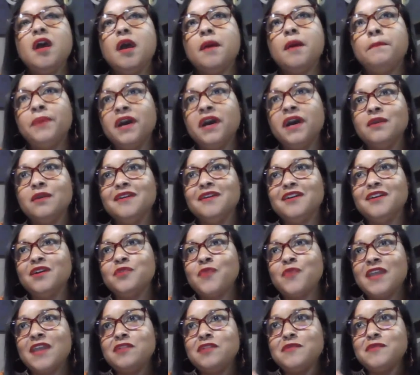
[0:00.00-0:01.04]
But
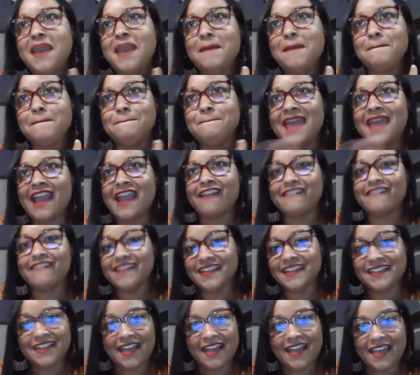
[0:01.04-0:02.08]
when you get
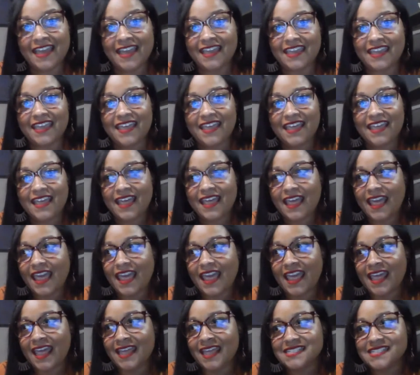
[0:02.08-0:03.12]
married, like
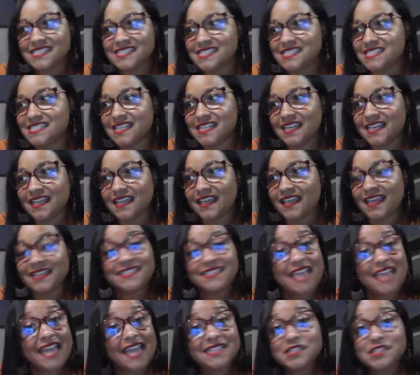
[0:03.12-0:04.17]
it
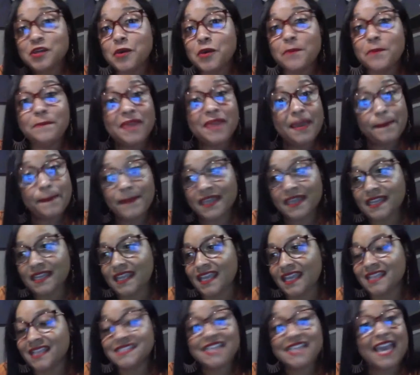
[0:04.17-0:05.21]
takes commitment.
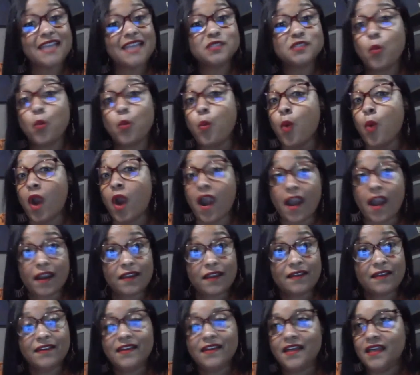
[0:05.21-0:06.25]
It takes work.
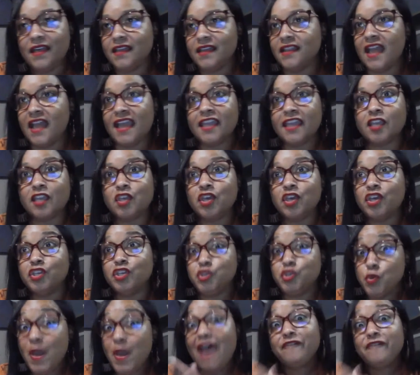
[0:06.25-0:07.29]
Like
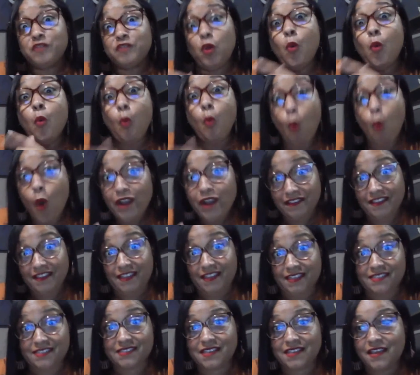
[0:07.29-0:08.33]
you have to want
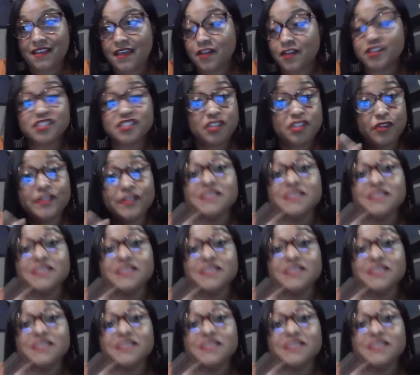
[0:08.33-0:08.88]
this because there are